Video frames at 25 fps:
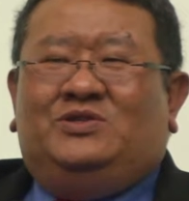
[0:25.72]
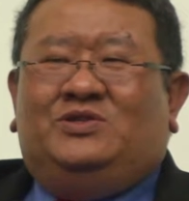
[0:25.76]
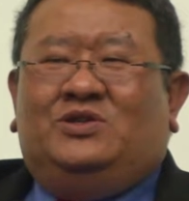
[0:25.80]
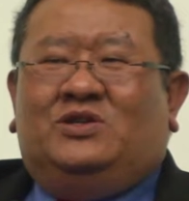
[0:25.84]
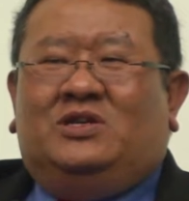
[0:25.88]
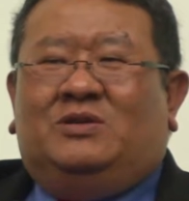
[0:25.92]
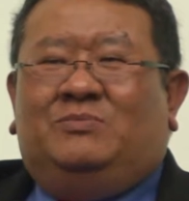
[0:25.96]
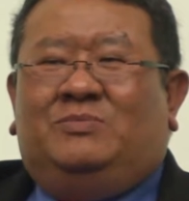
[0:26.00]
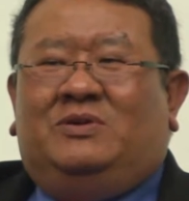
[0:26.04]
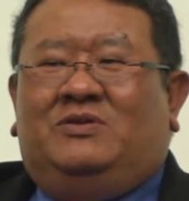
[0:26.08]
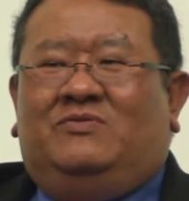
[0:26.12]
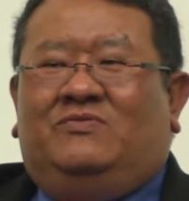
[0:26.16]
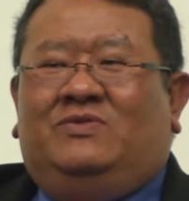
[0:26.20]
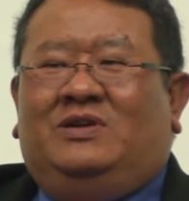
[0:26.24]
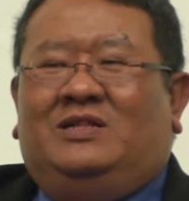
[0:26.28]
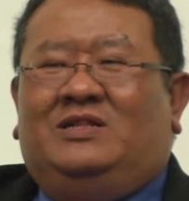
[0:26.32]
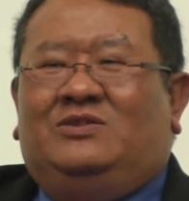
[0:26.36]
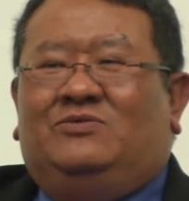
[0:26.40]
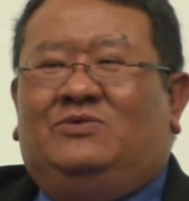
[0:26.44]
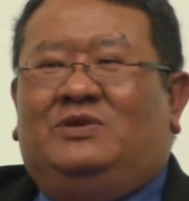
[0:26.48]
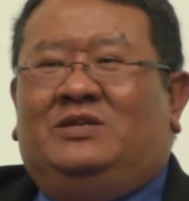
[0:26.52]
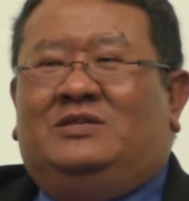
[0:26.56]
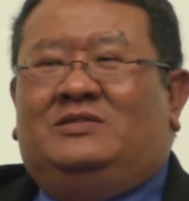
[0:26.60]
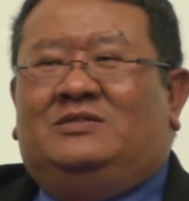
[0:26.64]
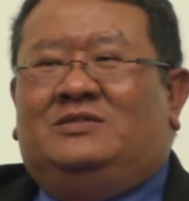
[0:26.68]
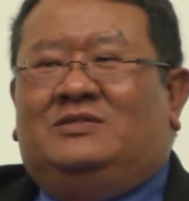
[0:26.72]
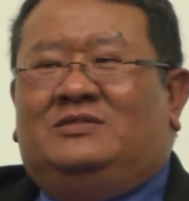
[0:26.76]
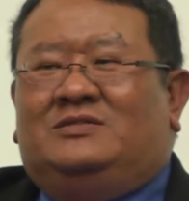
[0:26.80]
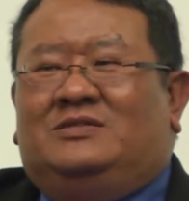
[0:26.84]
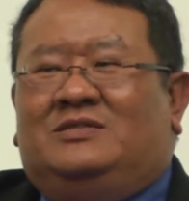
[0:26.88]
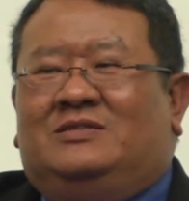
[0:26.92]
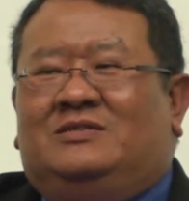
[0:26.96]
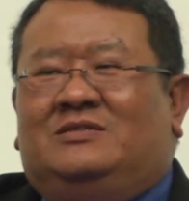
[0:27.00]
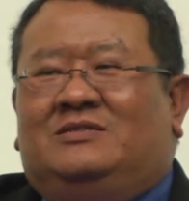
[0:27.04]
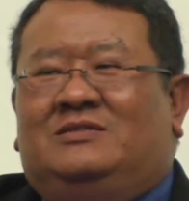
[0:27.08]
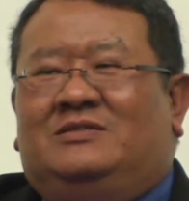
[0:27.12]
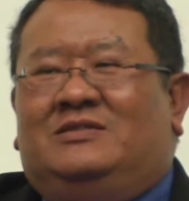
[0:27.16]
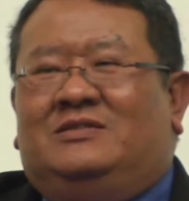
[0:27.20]
you talk about valuations
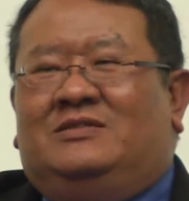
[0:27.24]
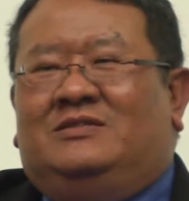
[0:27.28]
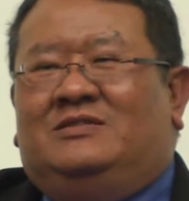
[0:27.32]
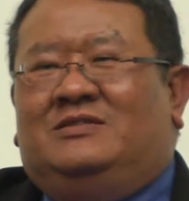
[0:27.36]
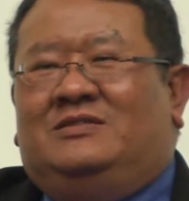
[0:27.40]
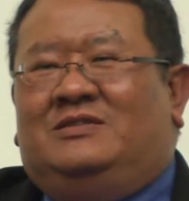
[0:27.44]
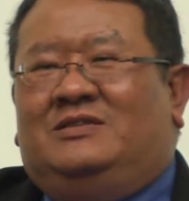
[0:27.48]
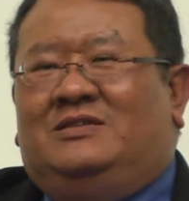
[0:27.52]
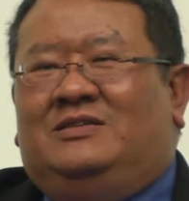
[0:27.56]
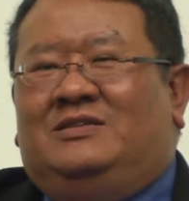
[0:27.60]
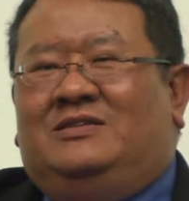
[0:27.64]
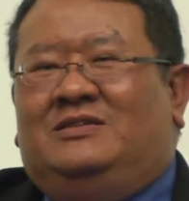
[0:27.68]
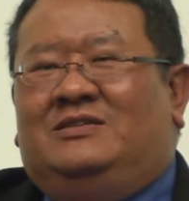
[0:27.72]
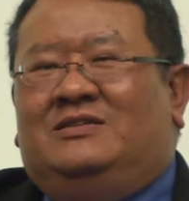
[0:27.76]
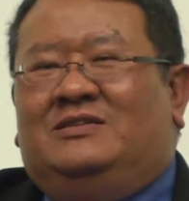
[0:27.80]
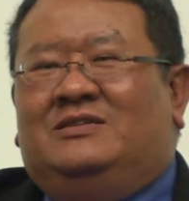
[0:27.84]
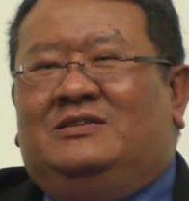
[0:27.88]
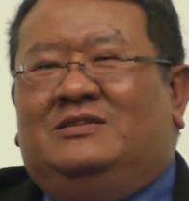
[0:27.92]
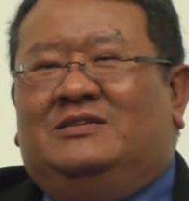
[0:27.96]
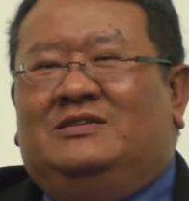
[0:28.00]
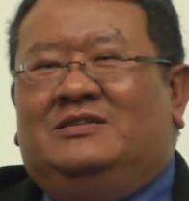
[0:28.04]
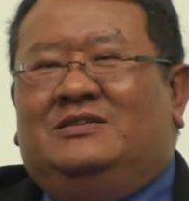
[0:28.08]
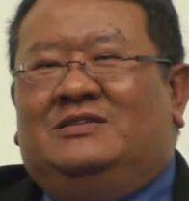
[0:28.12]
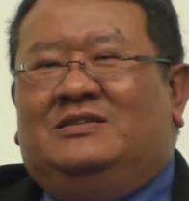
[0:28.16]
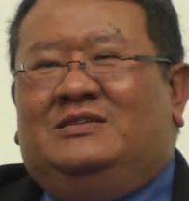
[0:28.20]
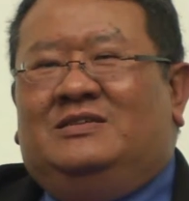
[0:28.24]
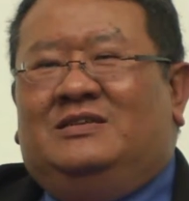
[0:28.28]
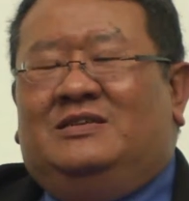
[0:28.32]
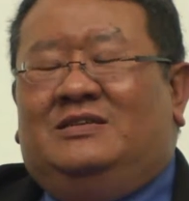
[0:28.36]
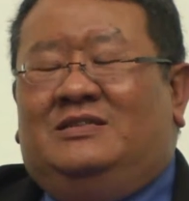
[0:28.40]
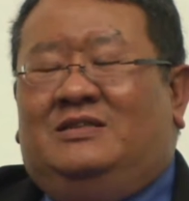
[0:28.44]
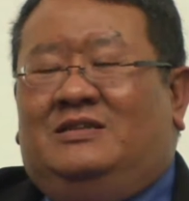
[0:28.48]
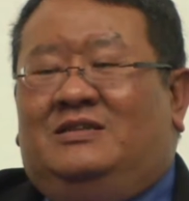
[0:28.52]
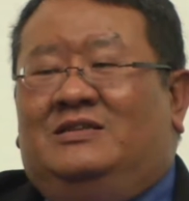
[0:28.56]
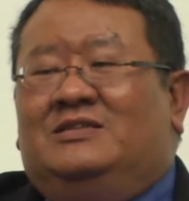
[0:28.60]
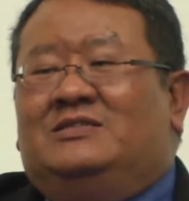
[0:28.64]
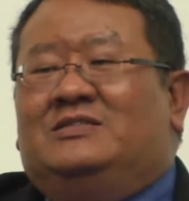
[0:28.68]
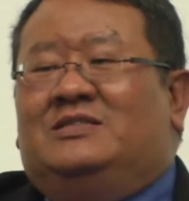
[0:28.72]
in the
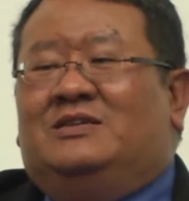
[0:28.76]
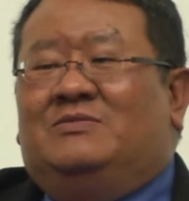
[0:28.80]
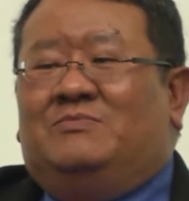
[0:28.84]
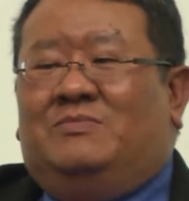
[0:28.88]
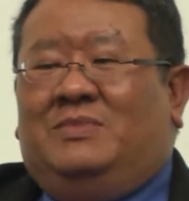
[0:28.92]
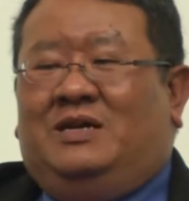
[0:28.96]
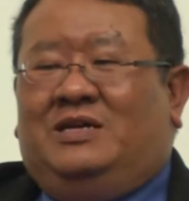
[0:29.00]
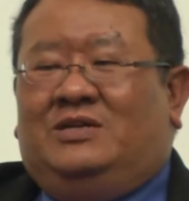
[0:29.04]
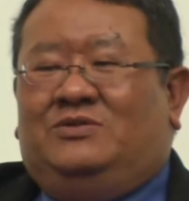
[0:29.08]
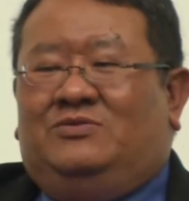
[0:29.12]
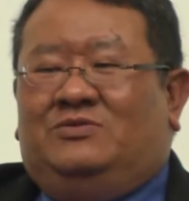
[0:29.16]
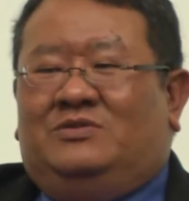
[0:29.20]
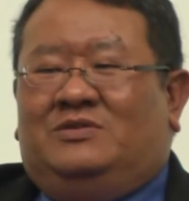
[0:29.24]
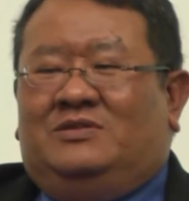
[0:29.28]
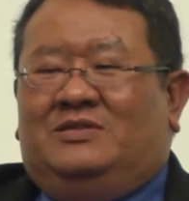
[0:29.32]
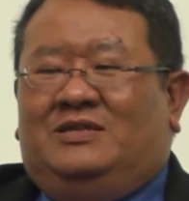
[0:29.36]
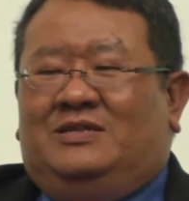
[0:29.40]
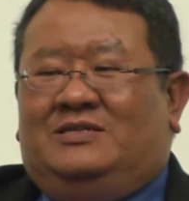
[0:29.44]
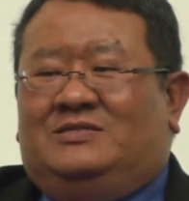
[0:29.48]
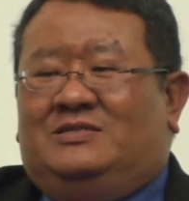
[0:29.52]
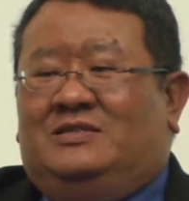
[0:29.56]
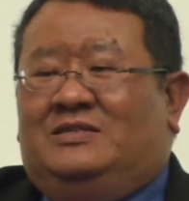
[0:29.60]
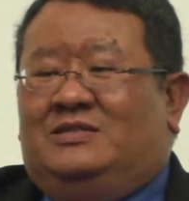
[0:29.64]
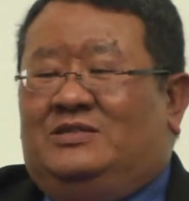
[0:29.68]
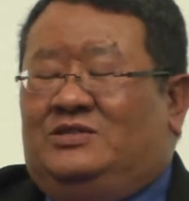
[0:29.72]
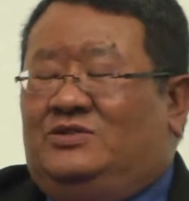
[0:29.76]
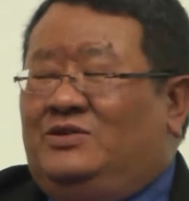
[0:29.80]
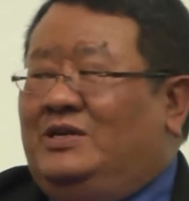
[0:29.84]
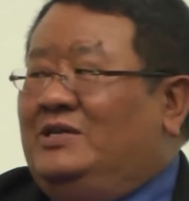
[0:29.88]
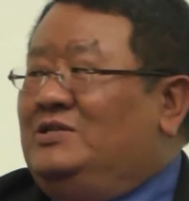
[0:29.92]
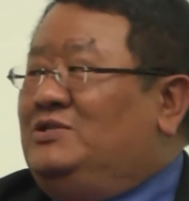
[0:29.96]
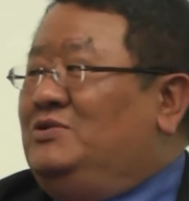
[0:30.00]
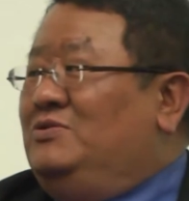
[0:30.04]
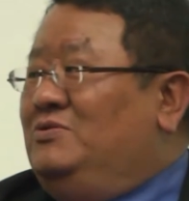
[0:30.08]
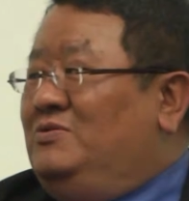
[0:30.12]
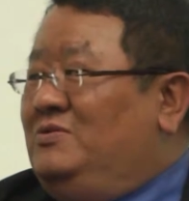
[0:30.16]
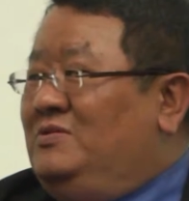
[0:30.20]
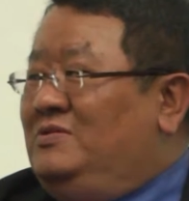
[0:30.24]
listing manual, there are certain
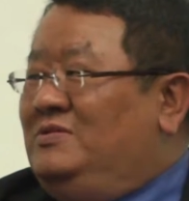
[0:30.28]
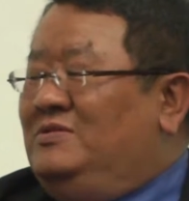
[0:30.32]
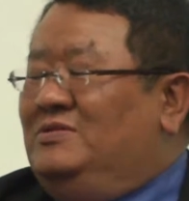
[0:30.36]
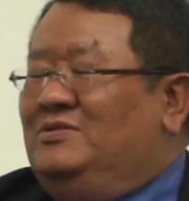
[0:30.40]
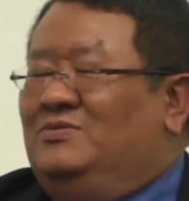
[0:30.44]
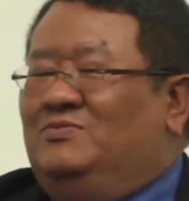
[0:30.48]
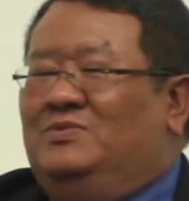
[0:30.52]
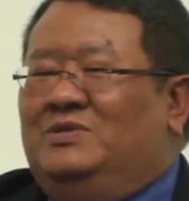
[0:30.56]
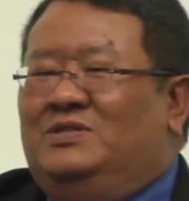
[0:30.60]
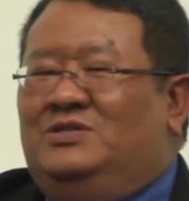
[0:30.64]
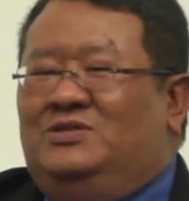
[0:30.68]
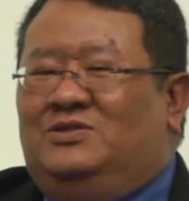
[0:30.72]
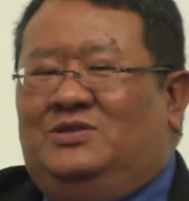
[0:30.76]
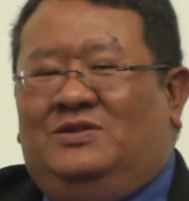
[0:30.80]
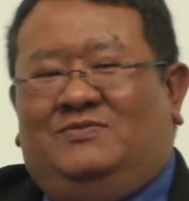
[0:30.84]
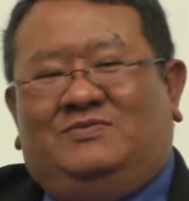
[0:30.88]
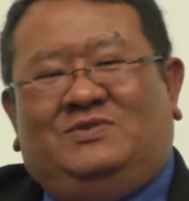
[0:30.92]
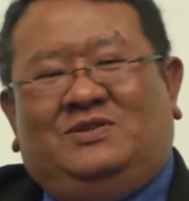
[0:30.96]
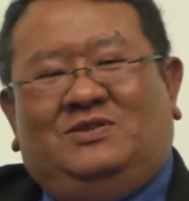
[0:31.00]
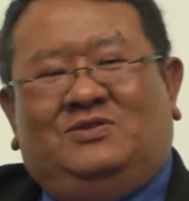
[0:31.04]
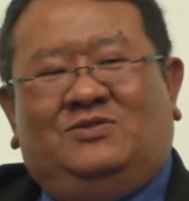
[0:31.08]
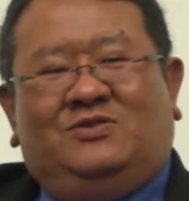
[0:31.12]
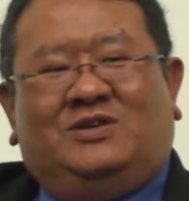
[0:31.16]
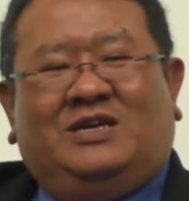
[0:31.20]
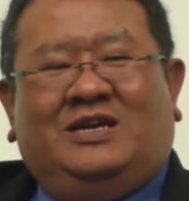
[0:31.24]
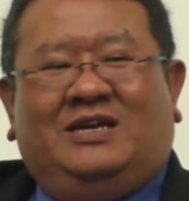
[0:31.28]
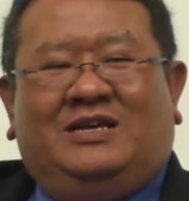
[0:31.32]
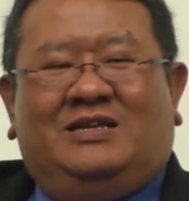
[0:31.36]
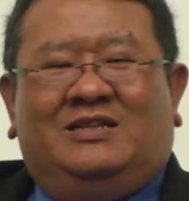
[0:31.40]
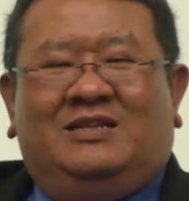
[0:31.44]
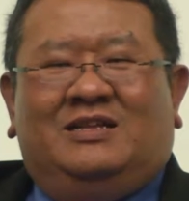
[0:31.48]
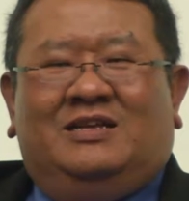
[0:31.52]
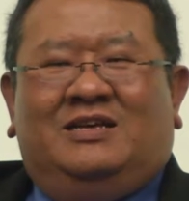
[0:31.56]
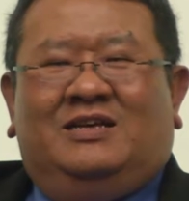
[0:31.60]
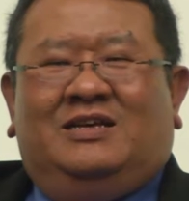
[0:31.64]
thresholds which you have to look at.